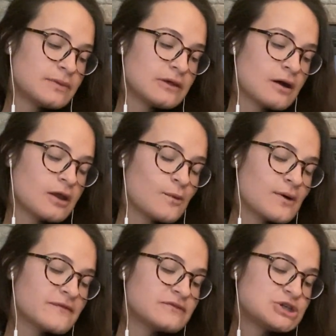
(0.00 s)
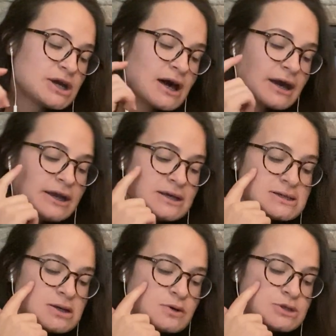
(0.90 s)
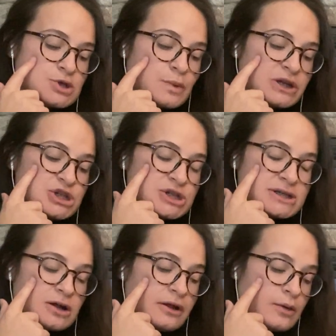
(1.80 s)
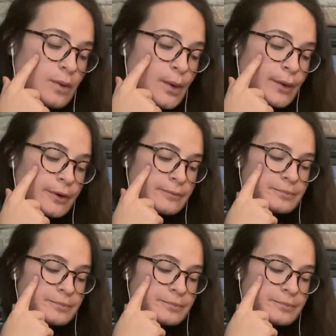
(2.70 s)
He caught a whiff of Jack, and his nose twitched until he woke.